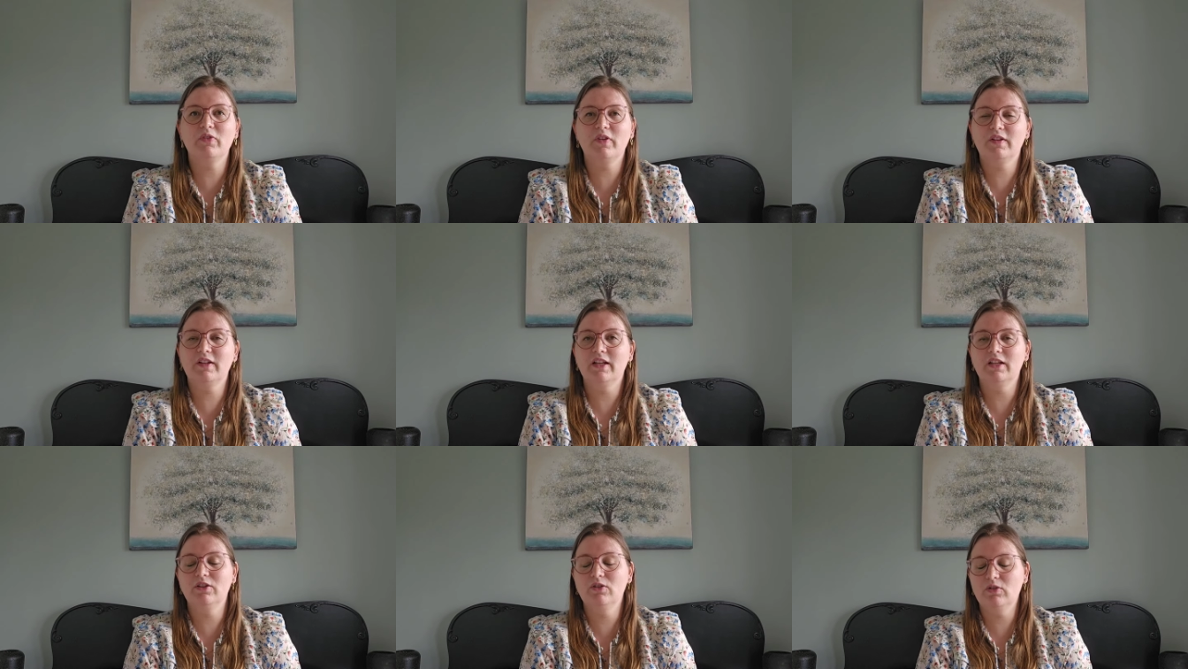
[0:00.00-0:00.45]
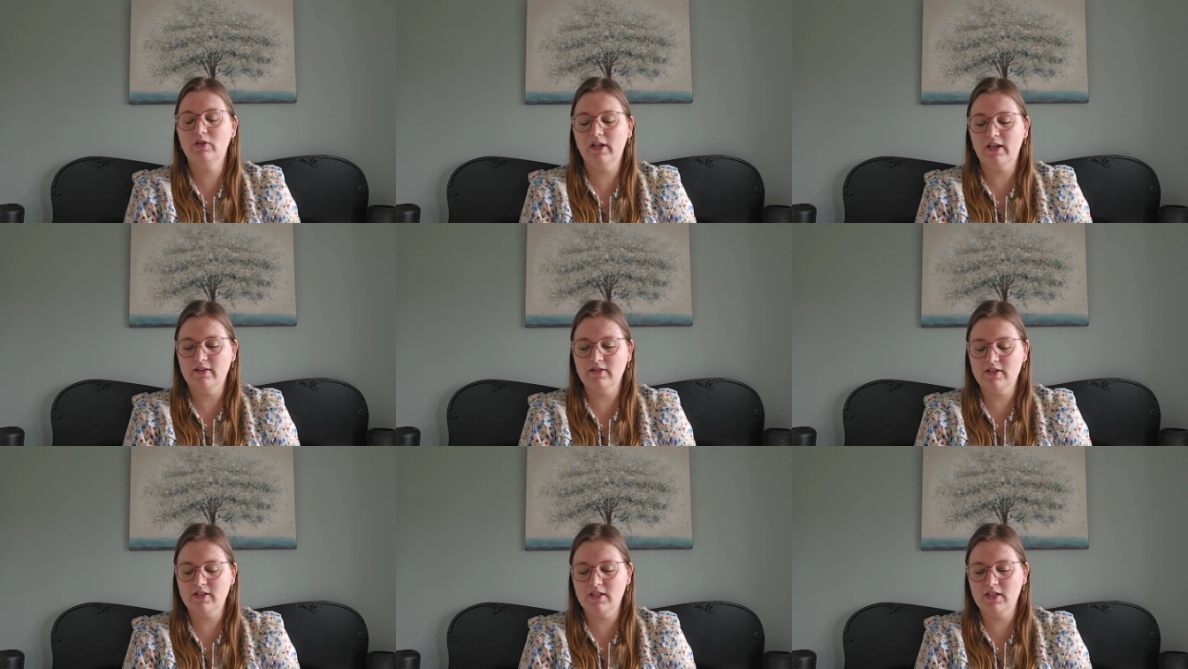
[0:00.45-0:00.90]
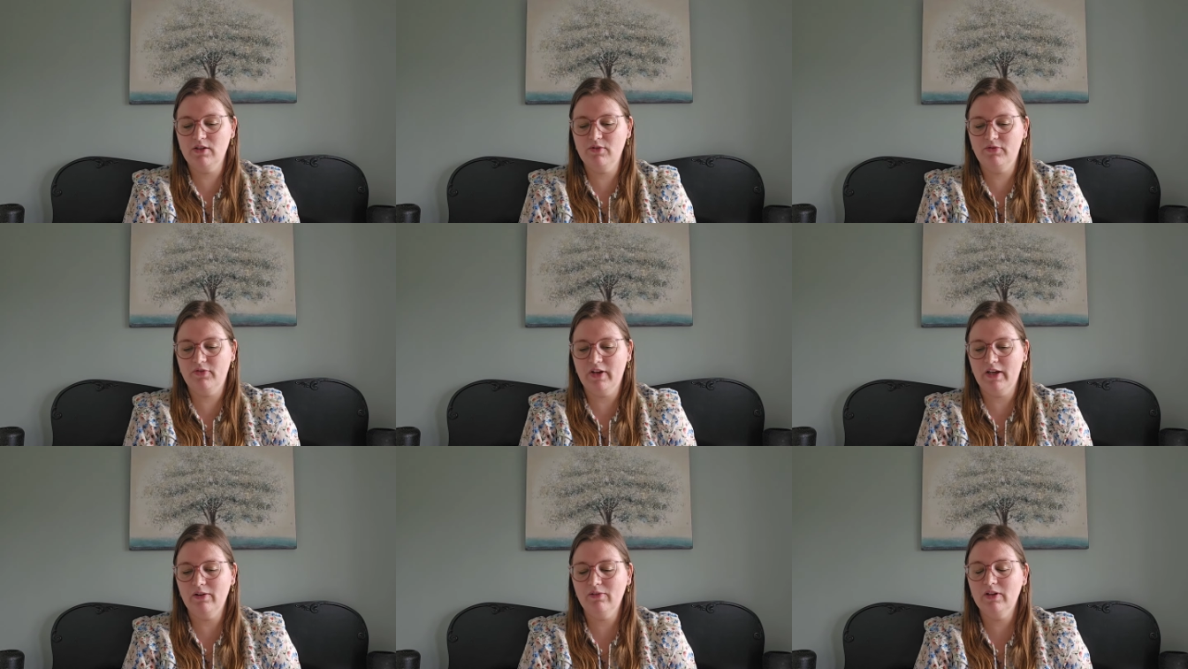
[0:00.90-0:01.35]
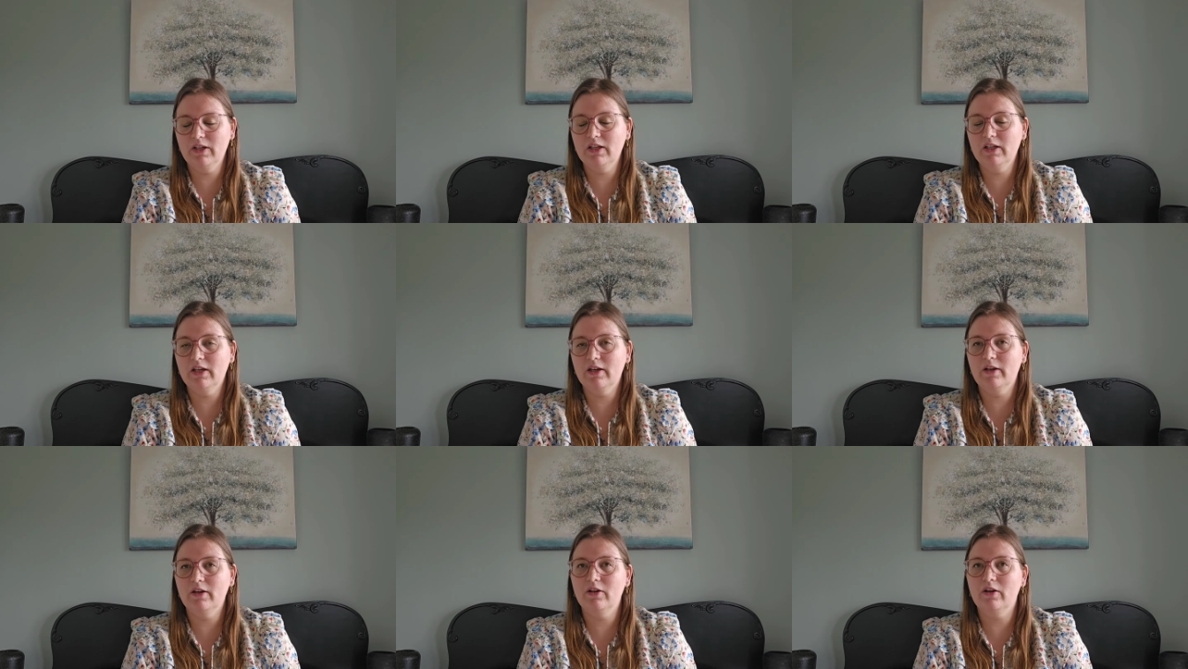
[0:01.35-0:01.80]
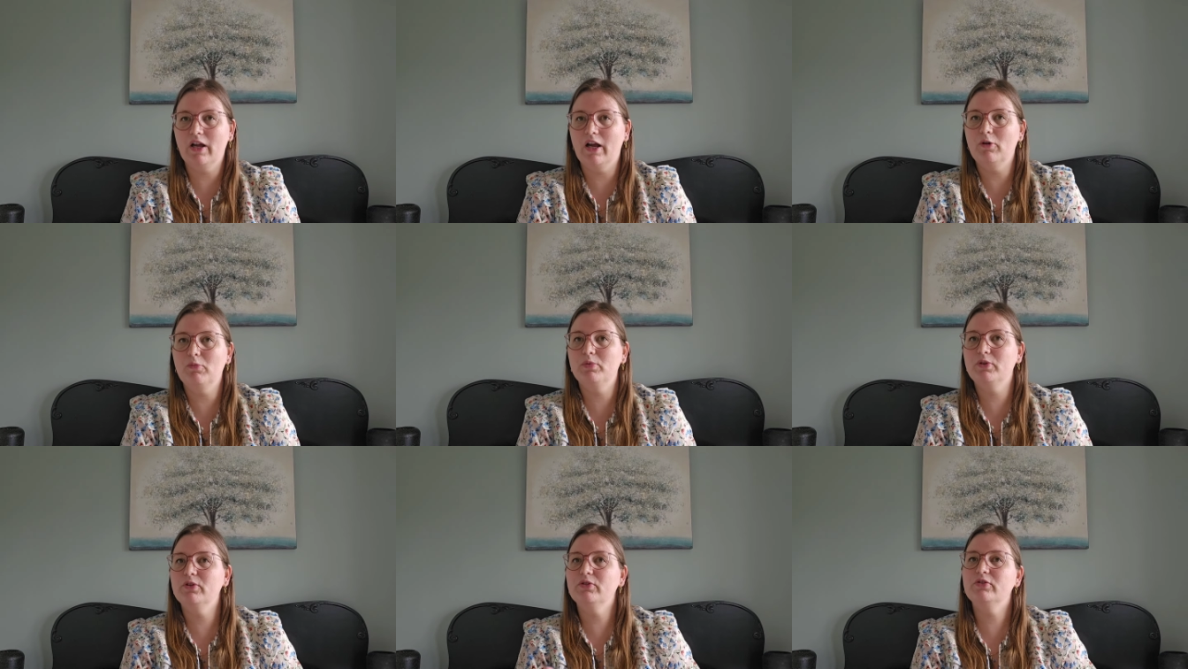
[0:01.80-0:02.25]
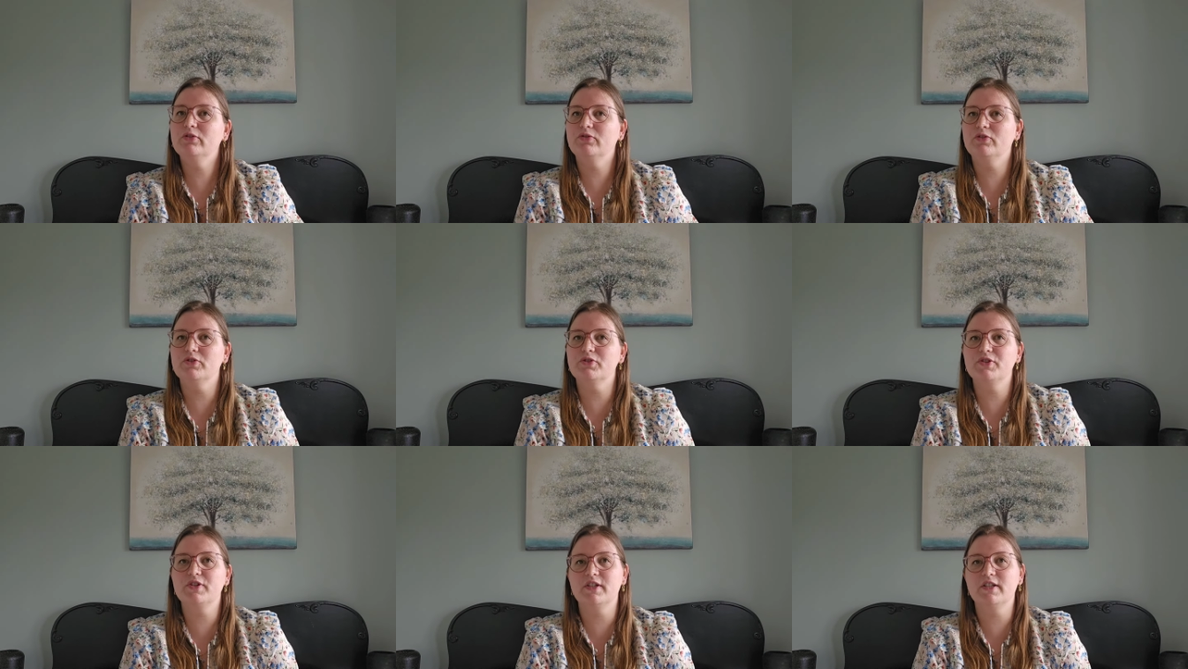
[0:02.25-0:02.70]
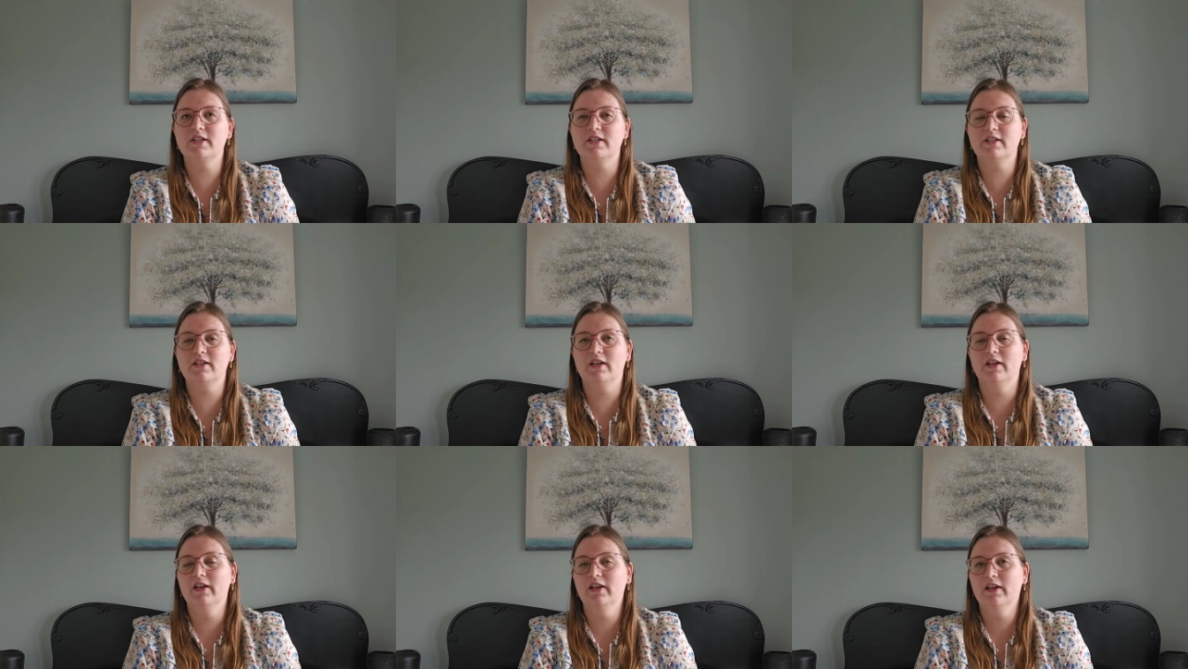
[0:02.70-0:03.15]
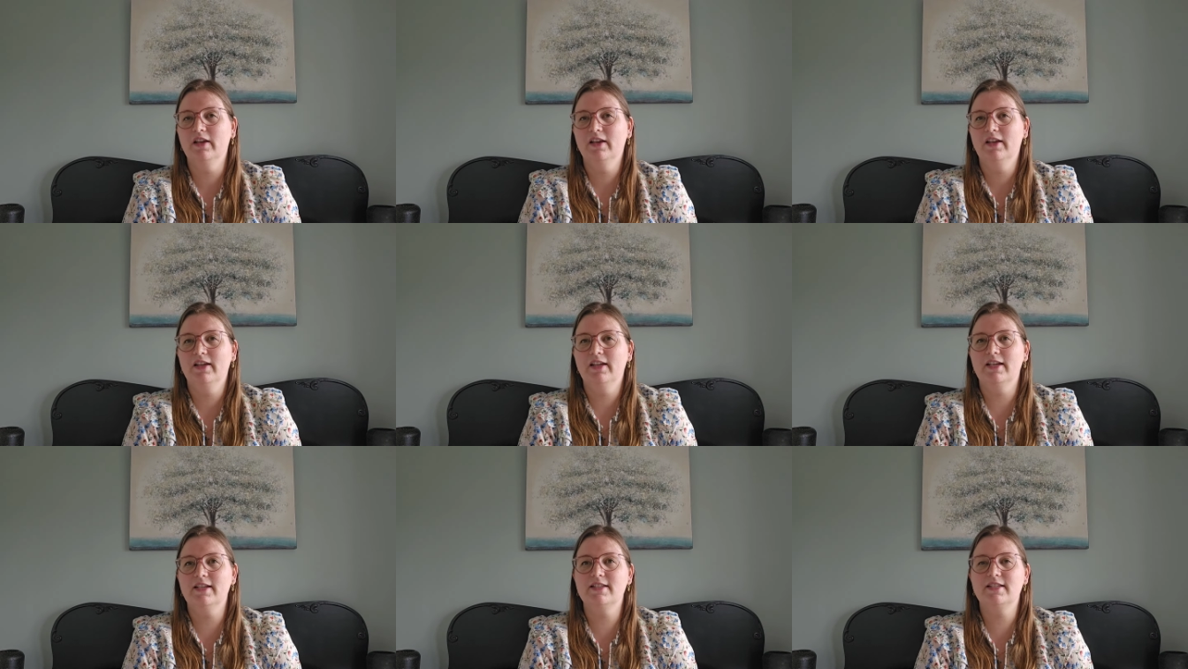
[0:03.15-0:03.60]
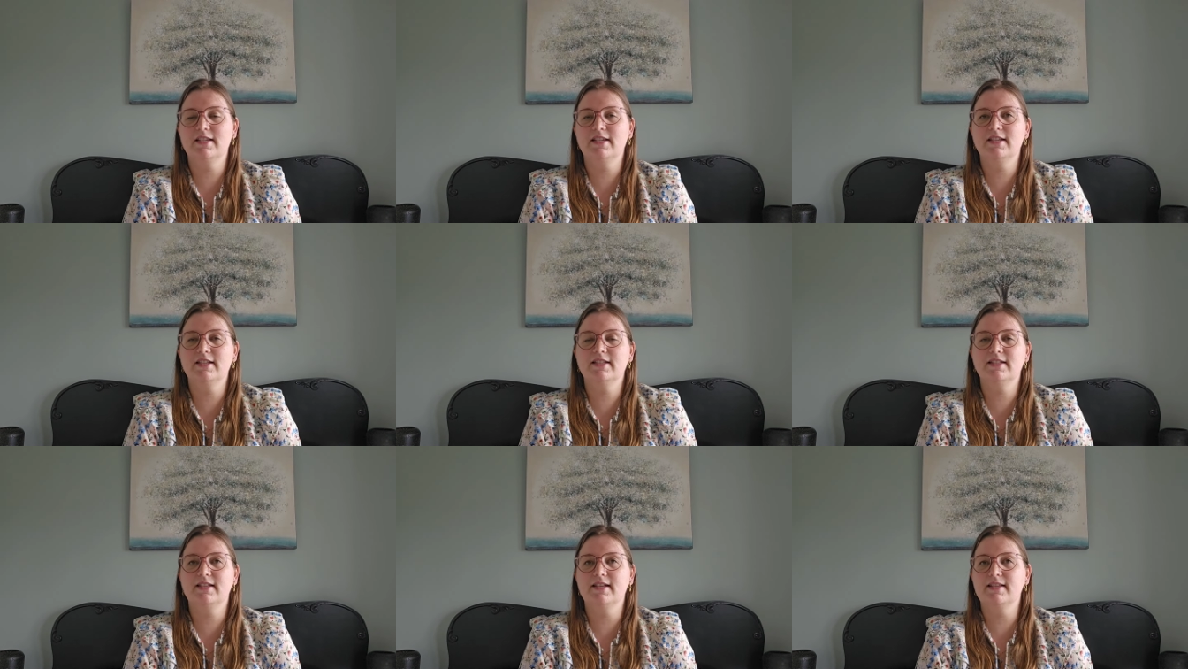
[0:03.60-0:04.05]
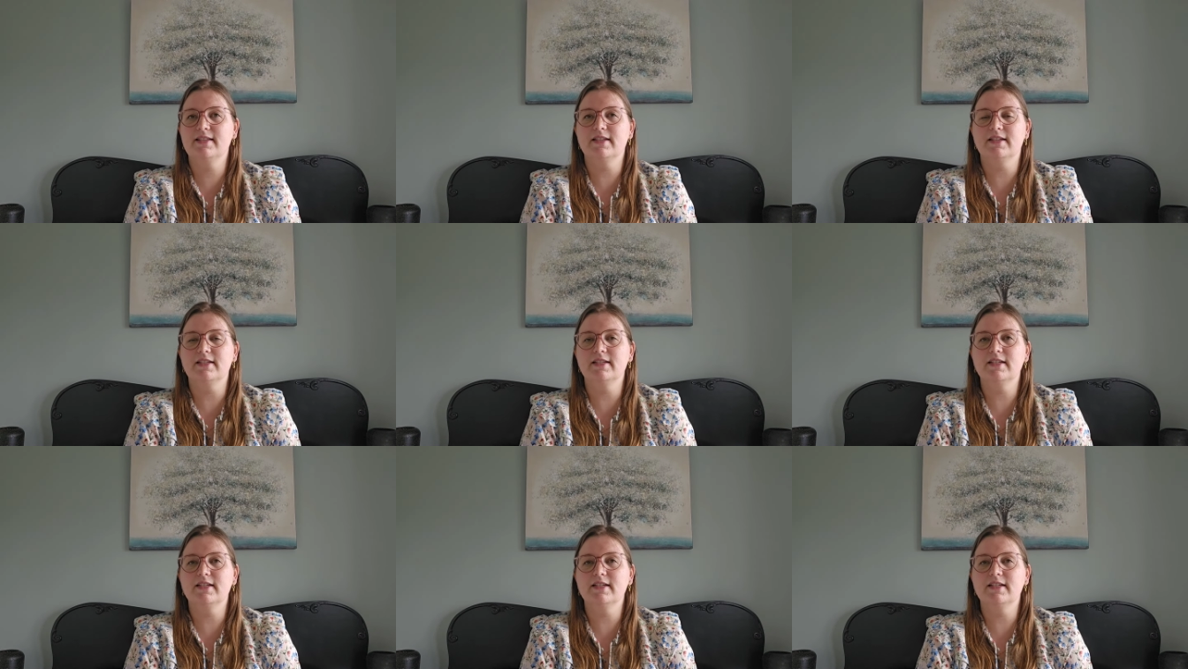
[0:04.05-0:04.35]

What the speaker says: and then you can see very how beautiful she is stitching.